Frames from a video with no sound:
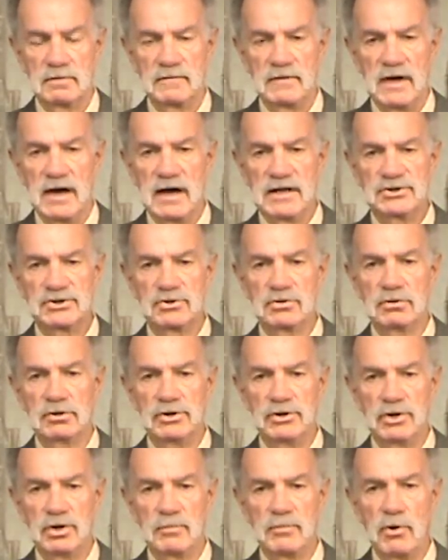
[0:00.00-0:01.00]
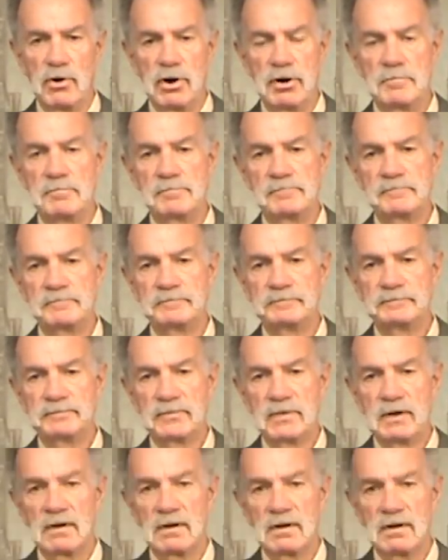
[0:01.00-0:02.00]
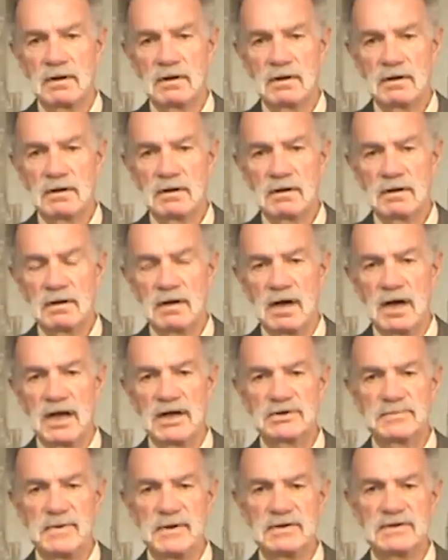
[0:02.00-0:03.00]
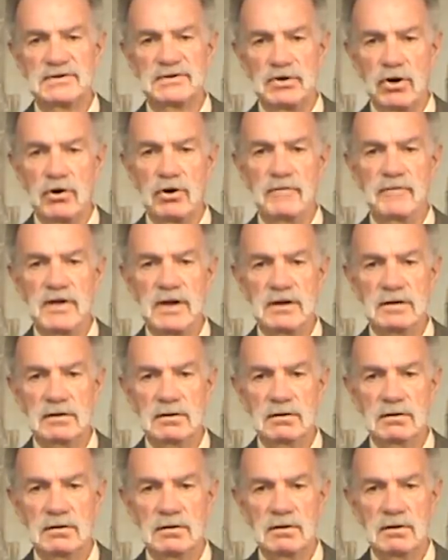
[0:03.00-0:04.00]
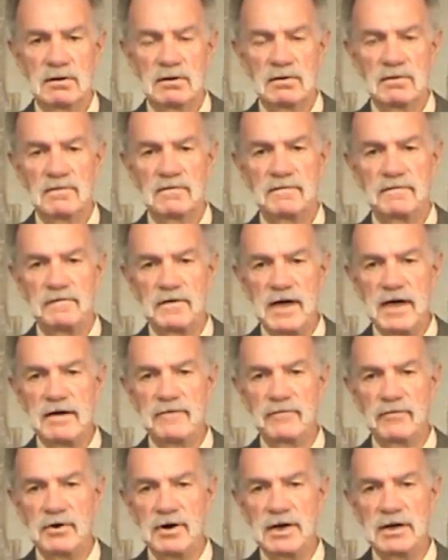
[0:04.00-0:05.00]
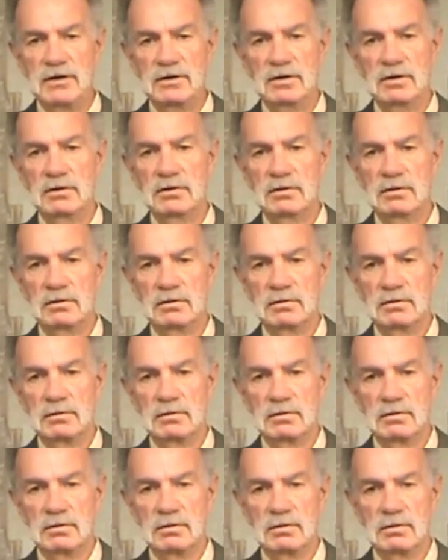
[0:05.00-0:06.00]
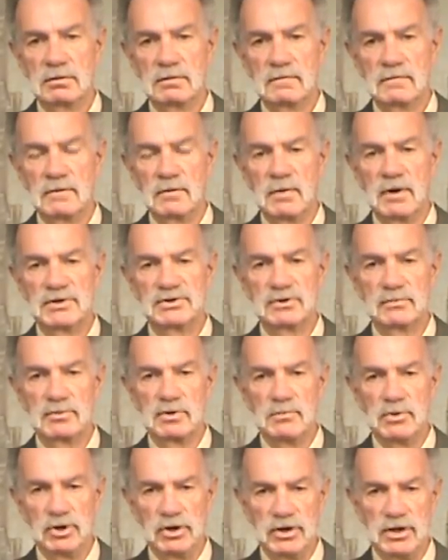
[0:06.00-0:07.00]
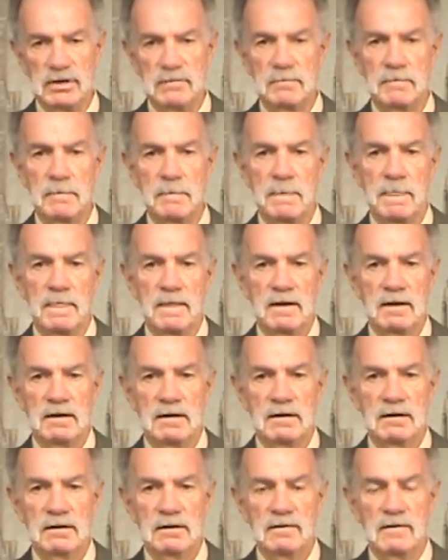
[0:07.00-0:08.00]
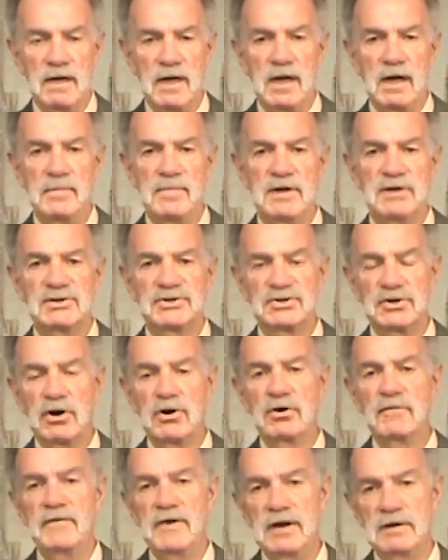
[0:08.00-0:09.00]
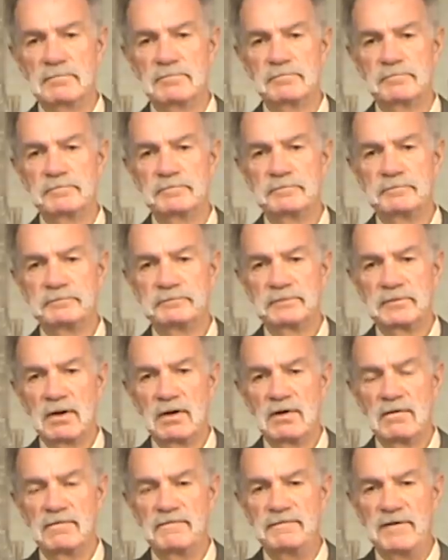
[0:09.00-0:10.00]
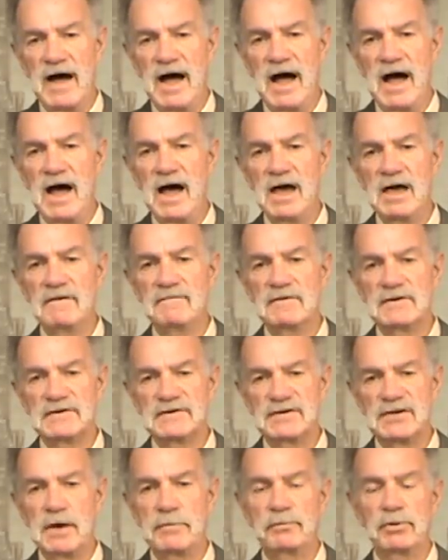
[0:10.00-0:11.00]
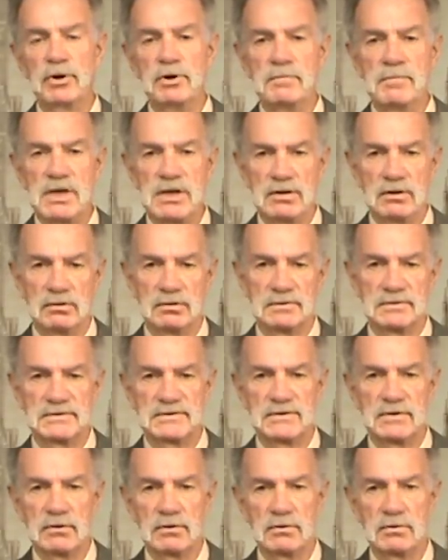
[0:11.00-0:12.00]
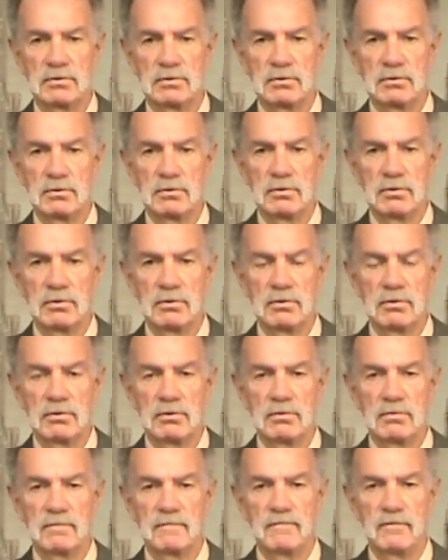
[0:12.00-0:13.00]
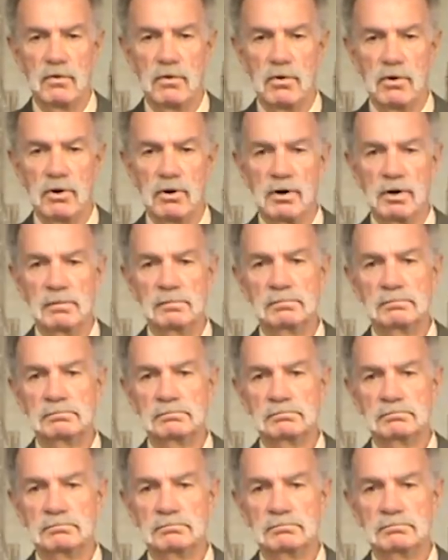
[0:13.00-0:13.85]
the high school in Dearborn, has been serving, favoring the Muslim community. They have been serving five separate meals for